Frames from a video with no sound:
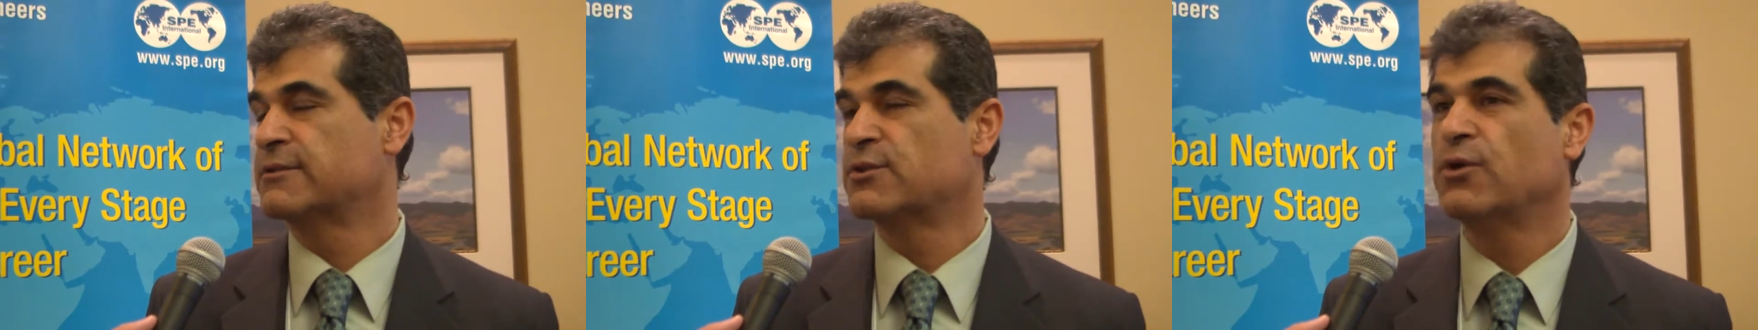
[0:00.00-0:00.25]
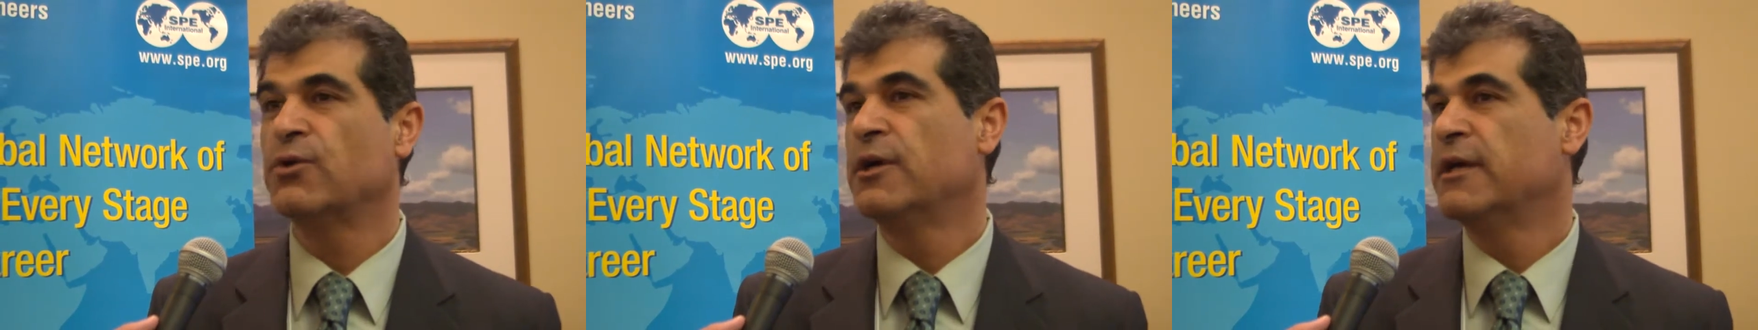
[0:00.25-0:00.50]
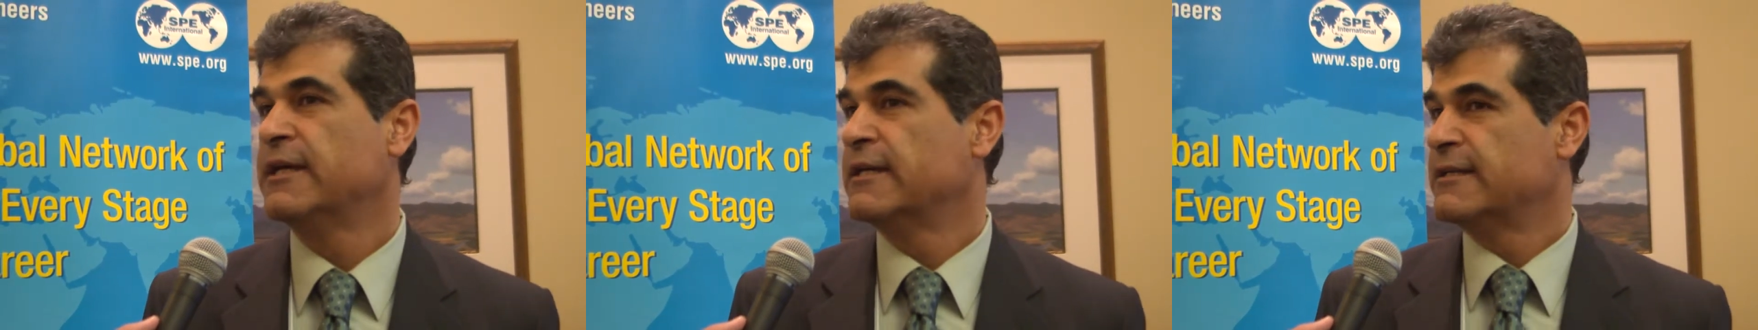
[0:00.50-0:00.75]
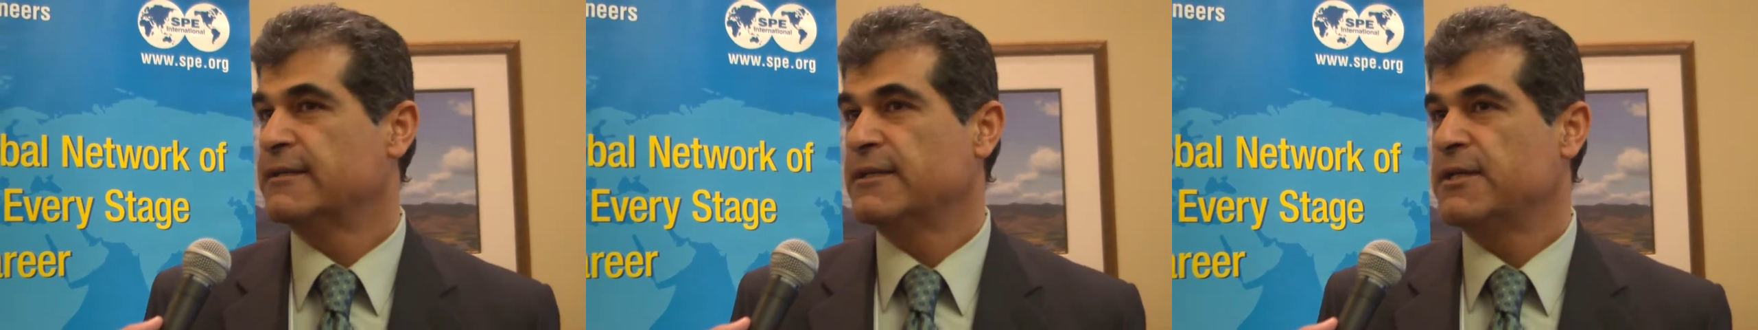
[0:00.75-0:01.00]
So
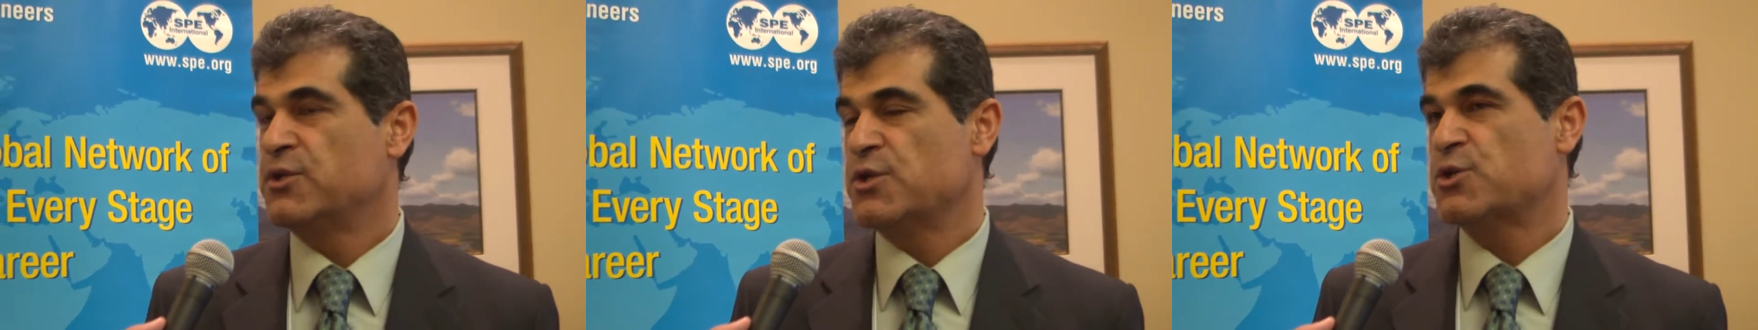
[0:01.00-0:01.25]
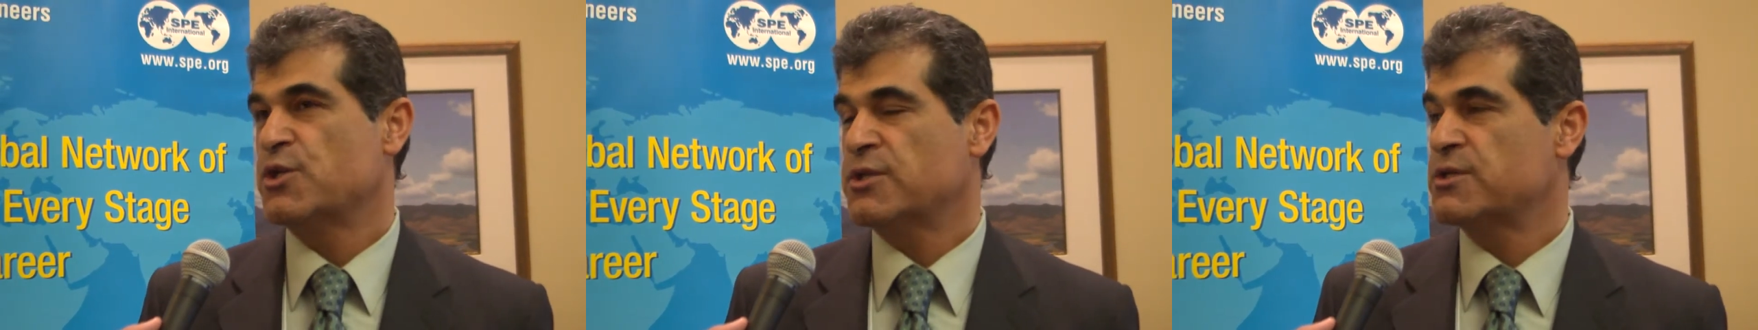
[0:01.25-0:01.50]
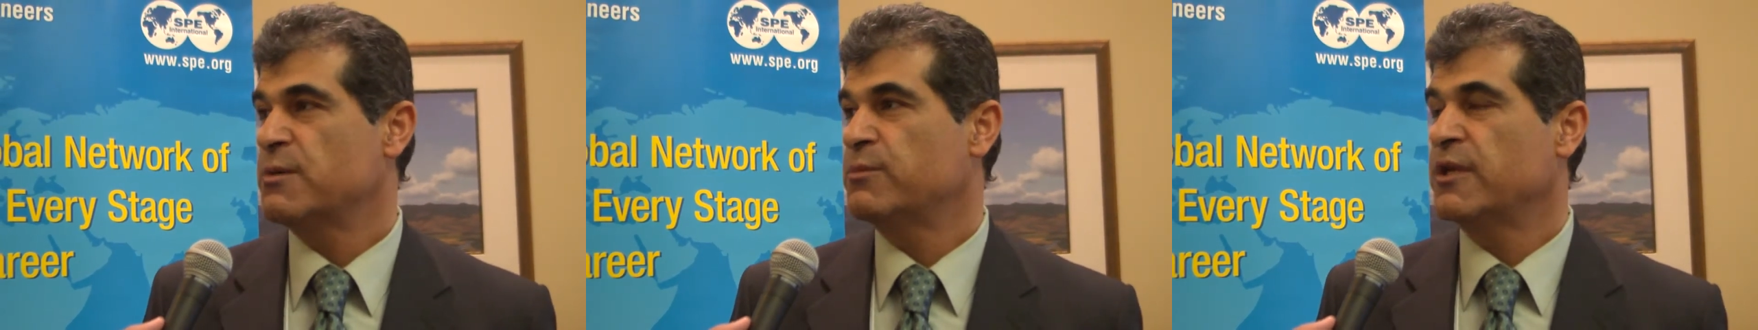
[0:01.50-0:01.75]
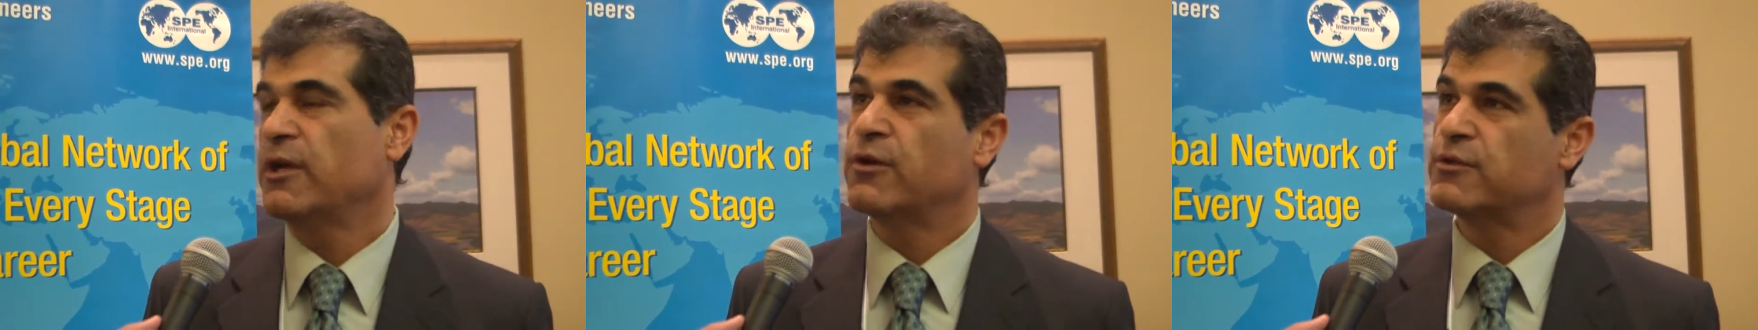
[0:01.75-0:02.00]
it is not
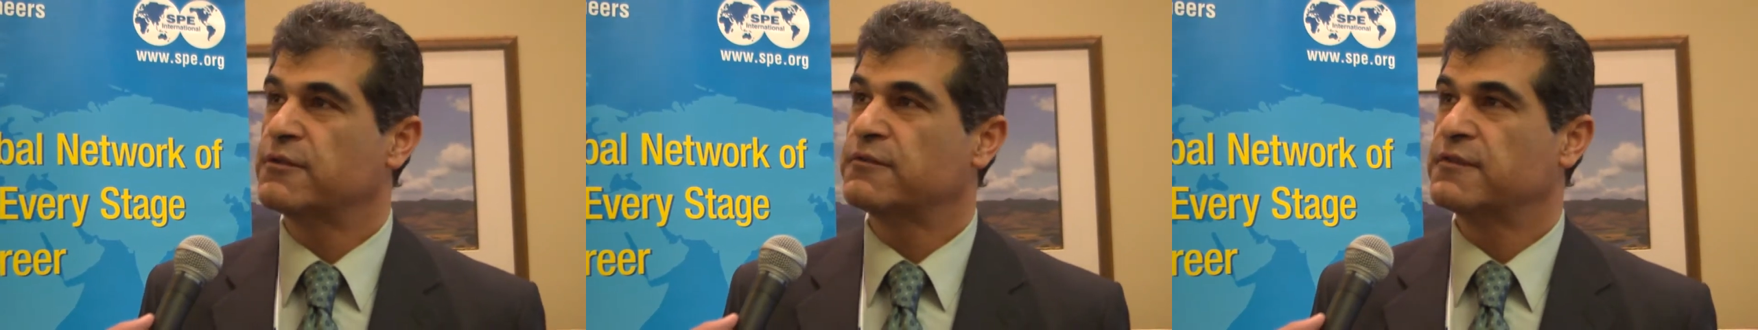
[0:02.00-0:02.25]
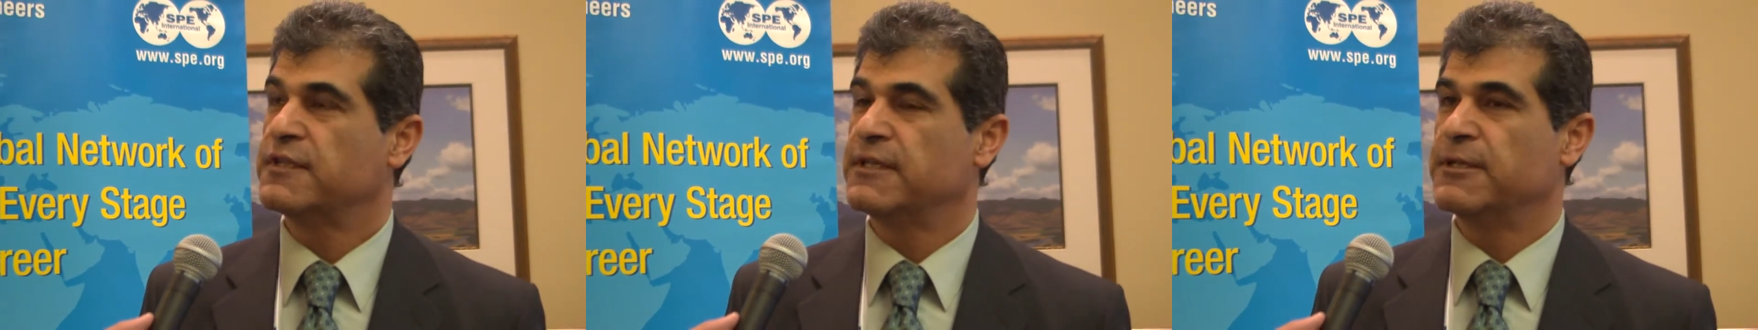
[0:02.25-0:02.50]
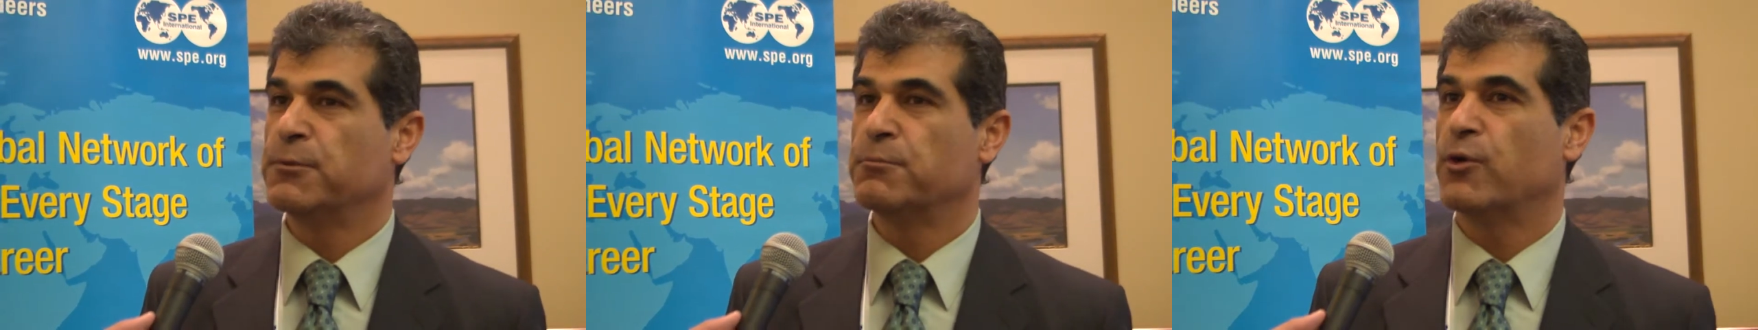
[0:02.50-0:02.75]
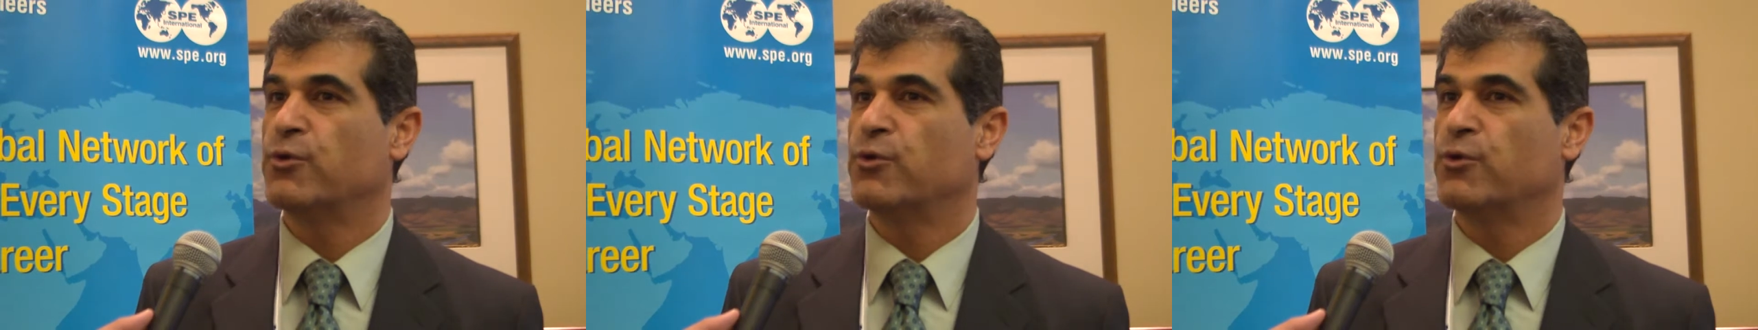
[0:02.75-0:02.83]
something out of the